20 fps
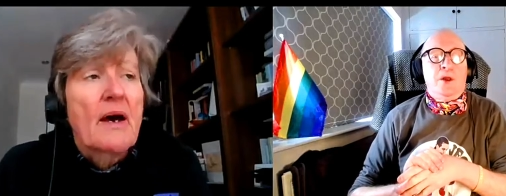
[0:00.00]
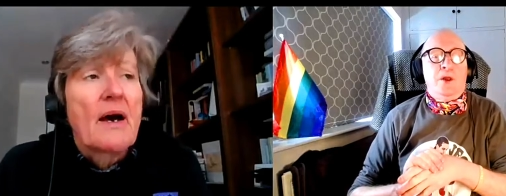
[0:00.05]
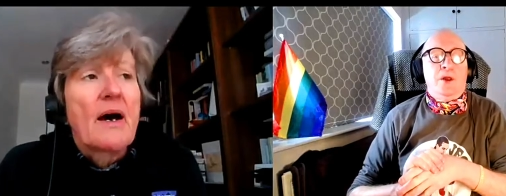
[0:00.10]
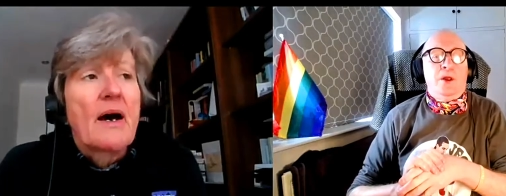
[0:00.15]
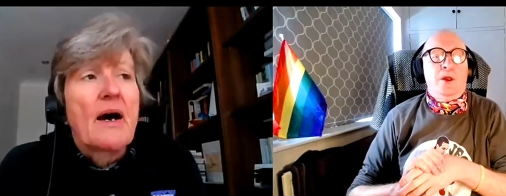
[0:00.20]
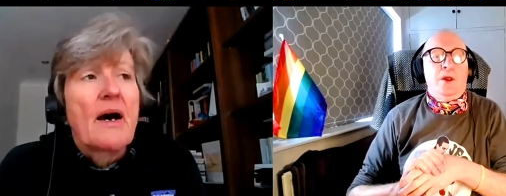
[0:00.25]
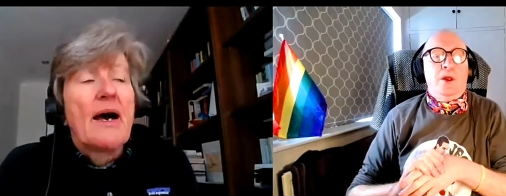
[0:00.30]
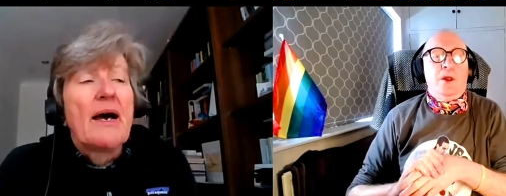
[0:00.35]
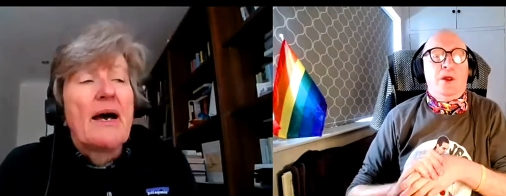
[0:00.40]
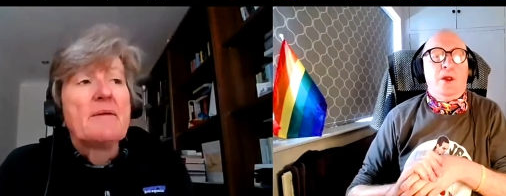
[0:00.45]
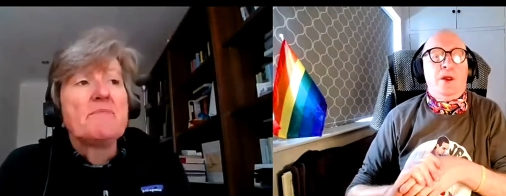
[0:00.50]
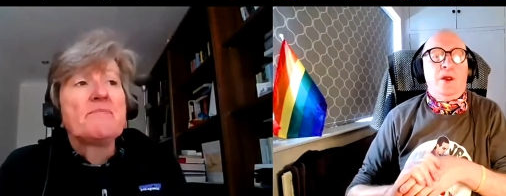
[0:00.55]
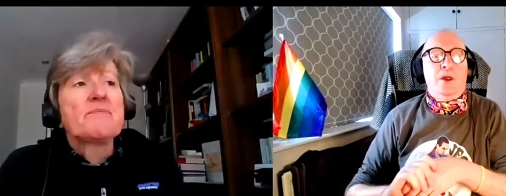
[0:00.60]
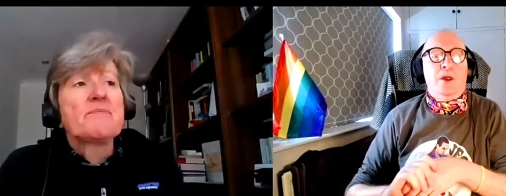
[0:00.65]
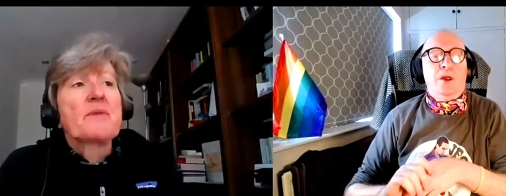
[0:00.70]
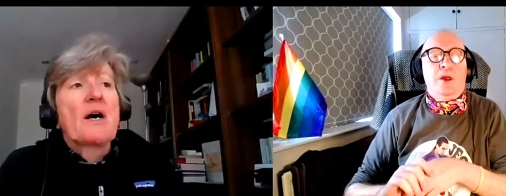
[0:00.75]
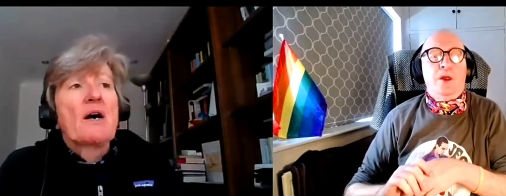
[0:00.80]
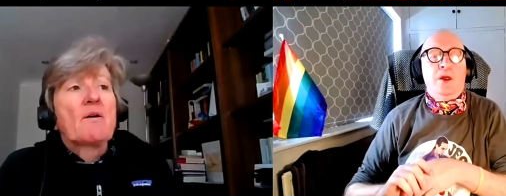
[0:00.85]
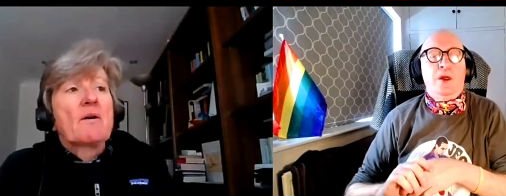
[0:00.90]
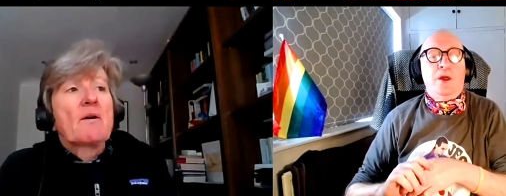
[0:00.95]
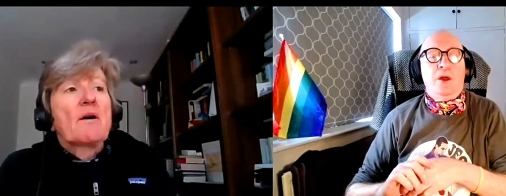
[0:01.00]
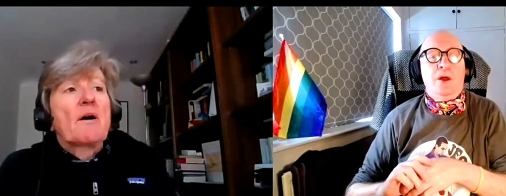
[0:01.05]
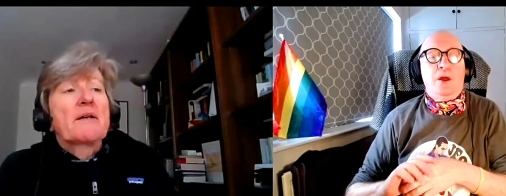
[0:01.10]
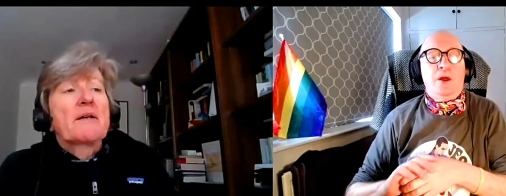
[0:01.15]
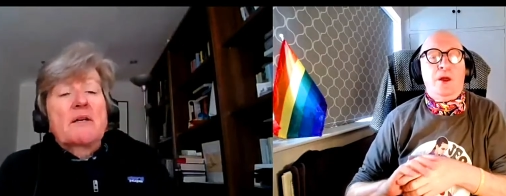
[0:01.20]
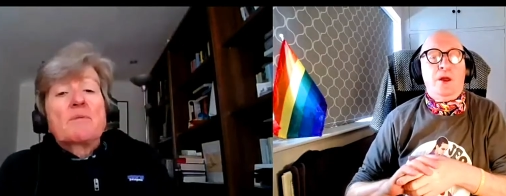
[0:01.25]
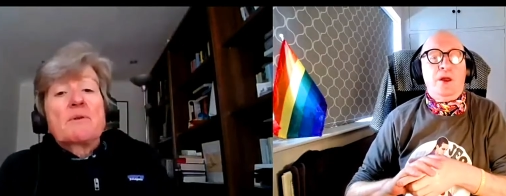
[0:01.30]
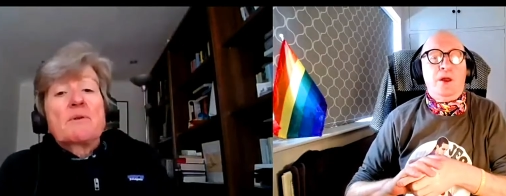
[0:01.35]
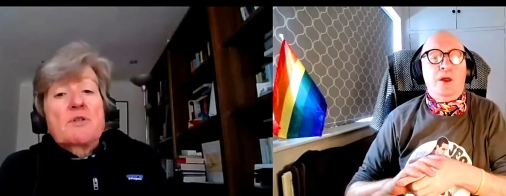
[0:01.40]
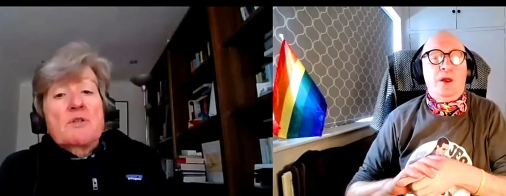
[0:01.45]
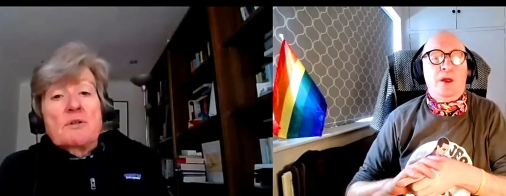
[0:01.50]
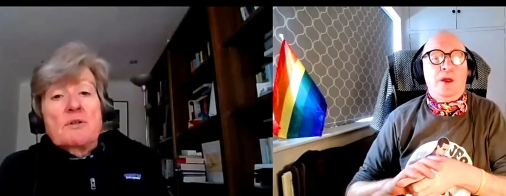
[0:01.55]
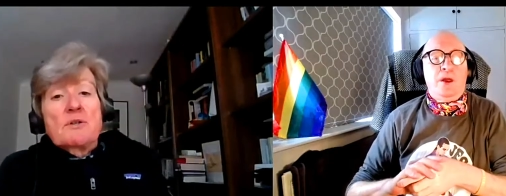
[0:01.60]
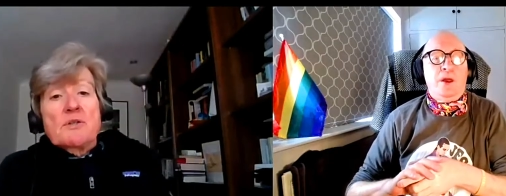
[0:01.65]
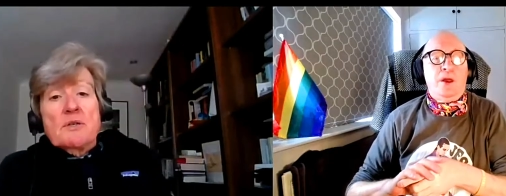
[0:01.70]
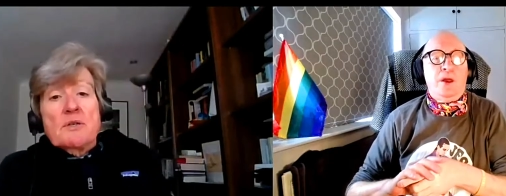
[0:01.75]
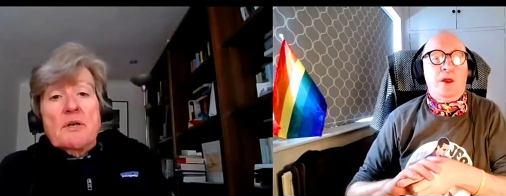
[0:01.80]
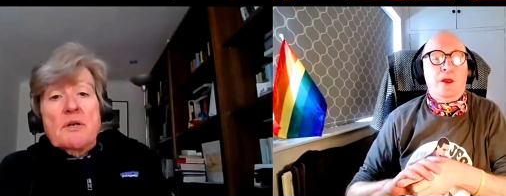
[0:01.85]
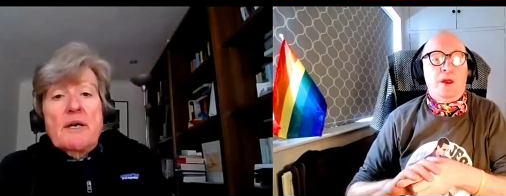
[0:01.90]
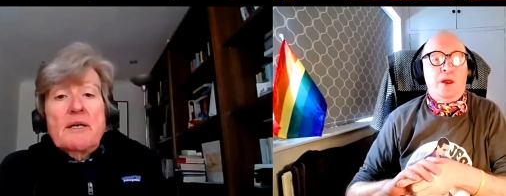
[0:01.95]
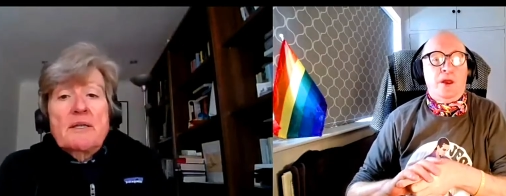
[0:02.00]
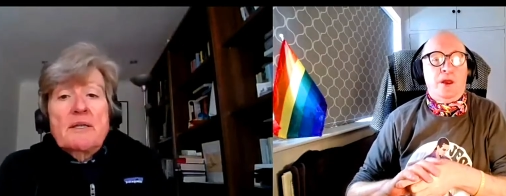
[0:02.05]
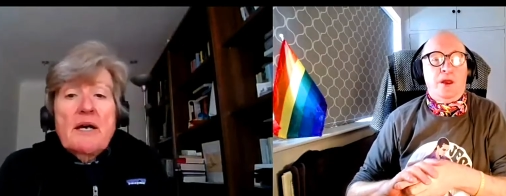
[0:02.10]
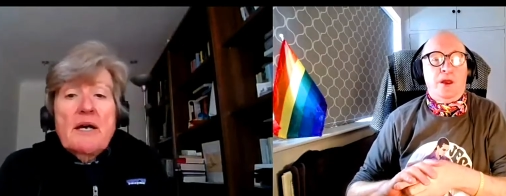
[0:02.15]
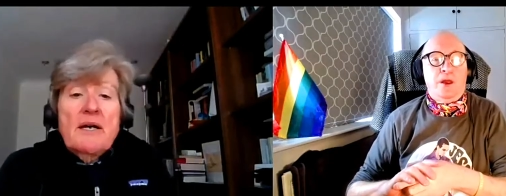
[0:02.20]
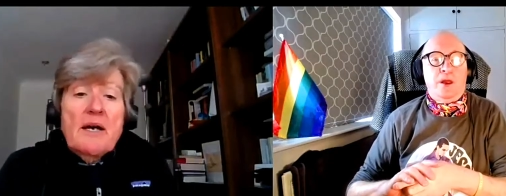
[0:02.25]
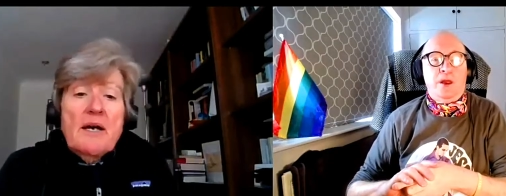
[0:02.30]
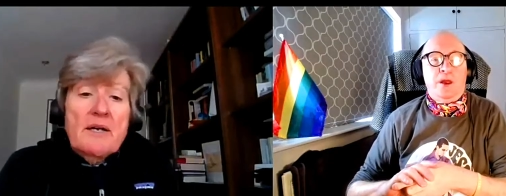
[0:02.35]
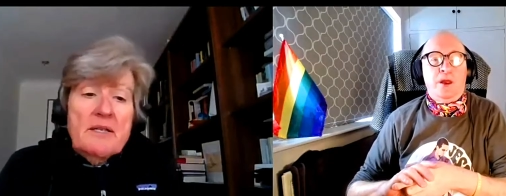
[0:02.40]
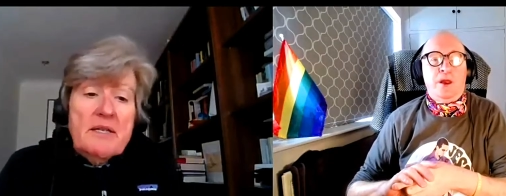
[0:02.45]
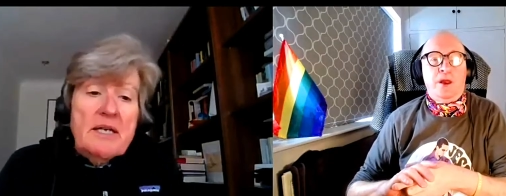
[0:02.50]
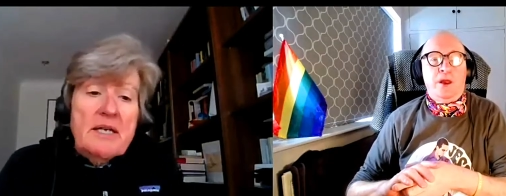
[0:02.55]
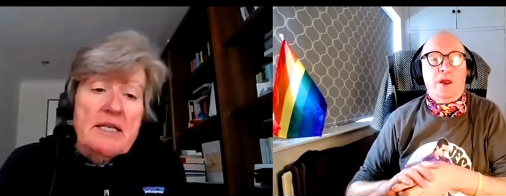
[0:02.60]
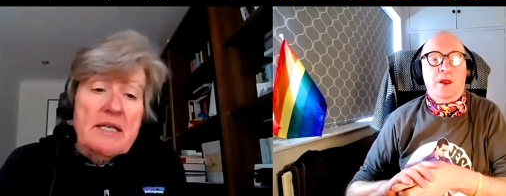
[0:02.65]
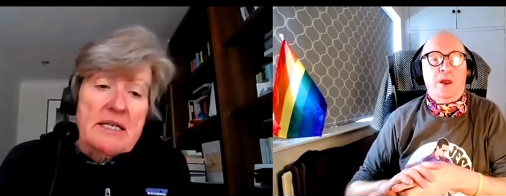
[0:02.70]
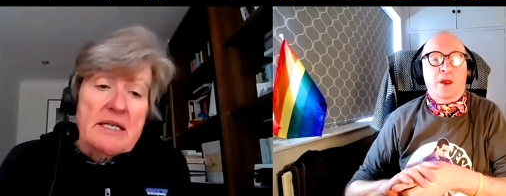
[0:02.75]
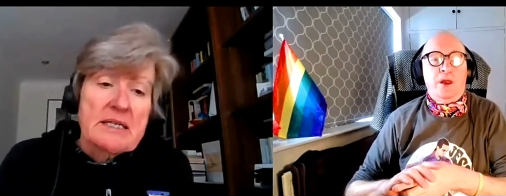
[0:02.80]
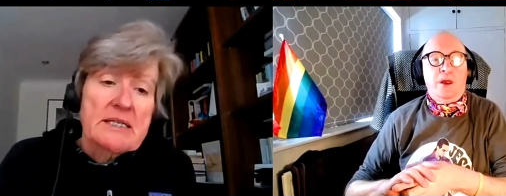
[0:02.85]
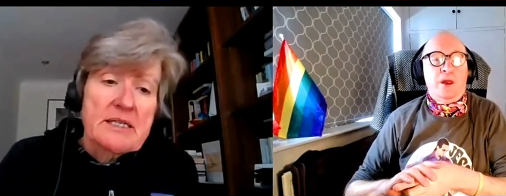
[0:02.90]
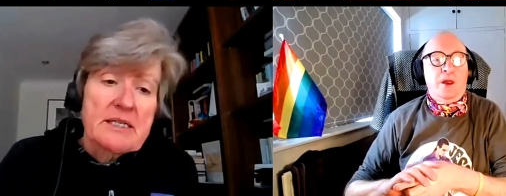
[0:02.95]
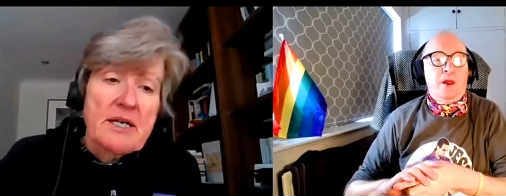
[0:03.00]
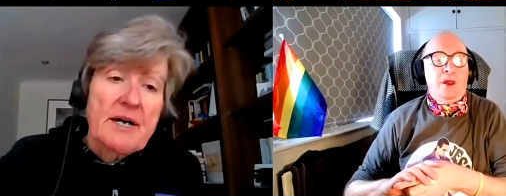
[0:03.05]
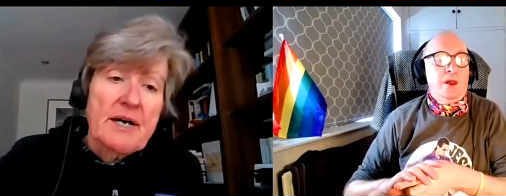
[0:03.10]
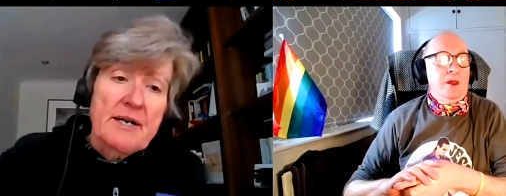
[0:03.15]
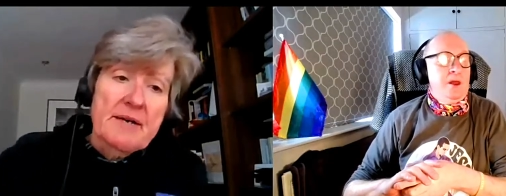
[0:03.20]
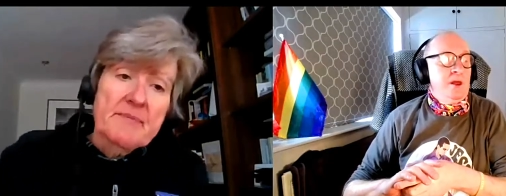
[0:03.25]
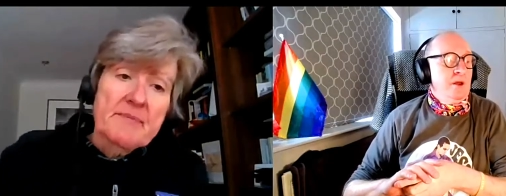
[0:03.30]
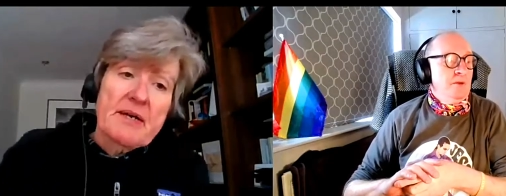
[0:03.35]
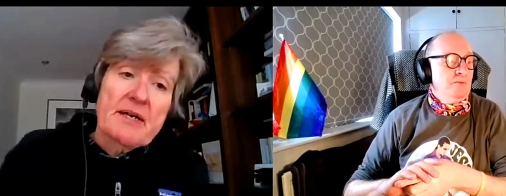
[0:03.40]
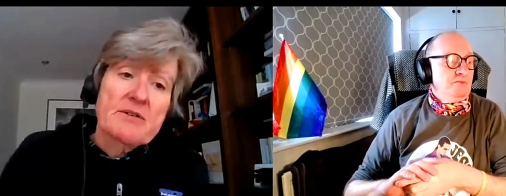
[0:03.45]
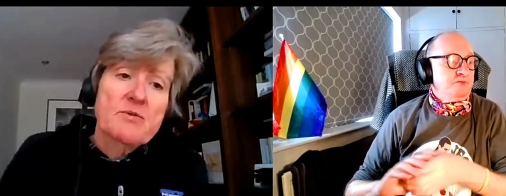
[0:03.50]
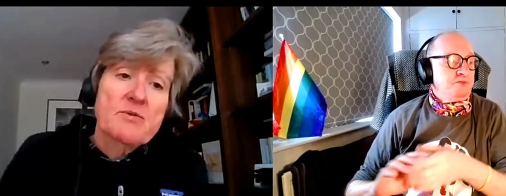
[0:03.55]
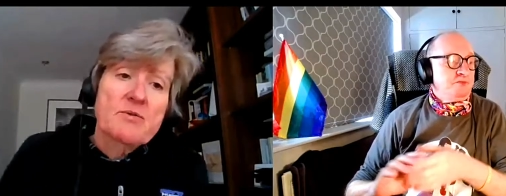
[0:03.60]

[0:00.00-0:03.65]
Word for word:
Speaker 1: Um, I think we should. I, I, I think it's time that